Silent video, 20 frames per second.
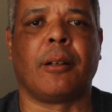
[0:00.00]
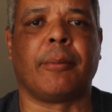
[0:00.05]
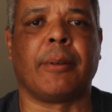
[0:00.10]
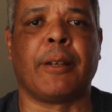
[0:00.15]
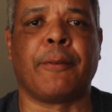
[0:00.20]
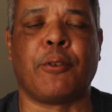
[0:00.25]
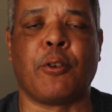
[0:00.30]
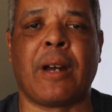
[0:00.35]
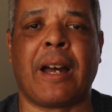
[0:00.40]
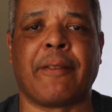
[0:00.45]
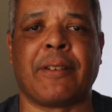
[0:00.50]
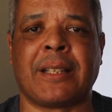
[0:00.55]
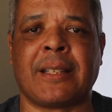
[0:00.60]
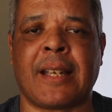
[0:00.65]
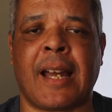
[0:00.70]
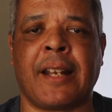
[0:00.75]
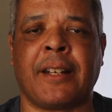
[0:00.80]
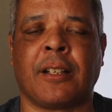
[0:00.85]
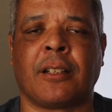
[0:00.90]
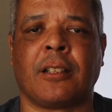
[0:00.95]
If you have a
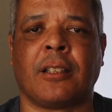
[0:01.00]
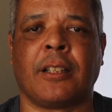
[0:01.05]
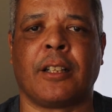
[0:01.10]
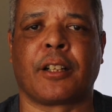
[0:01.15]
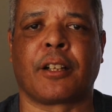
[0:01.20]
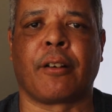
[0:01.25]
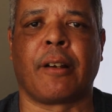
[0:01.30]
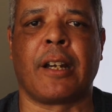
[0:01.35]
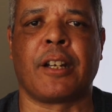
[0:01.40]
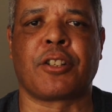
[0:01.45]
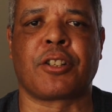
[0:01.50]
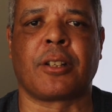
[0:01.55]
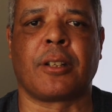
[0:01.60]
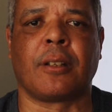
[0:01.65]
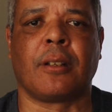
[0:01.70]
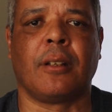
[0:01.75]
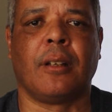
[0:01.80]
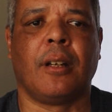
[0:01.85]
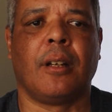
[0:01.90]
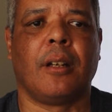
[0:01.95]
technical
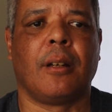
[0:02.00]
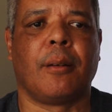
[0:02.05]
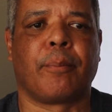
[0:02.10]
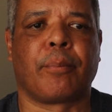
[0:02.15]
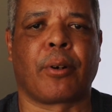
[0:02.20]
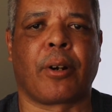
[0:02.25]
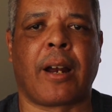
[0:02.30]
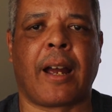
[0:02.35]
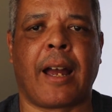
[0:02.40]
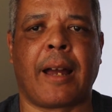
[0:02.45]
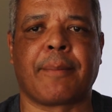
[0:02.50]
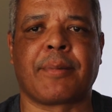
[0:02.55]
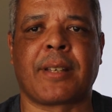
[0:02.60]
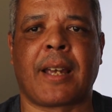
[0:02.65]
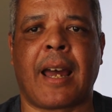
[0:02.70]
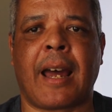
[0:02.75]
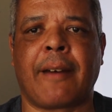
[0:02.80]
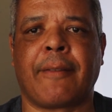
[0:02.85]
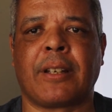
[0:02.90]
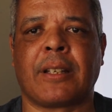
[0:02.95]
integration, perhaps
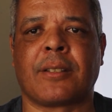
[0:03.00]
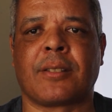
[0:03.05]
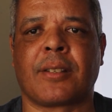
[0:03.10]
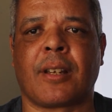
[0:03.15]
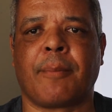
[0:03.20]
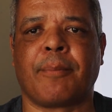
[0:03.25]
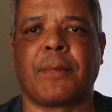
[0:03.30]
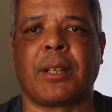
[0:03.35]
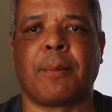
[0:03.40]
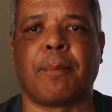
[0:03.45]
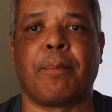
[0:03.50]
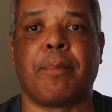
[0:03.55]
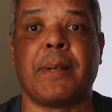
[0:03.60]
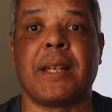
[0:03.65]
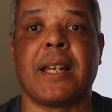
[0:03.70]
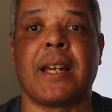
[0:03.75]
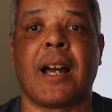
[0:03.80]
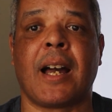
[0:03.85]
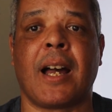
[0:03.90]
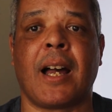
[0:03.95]
having something
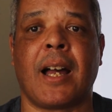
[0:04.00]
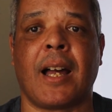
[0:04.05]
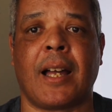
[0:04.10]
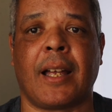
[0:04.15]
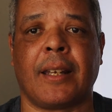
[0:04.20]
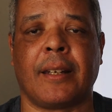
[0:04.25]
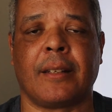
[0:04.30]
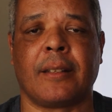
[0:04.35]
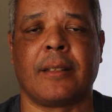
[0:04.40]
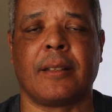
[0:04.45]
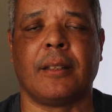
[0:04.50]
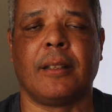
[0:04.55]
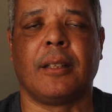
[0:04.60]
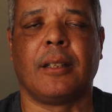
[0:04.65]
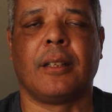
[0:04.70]
beyond,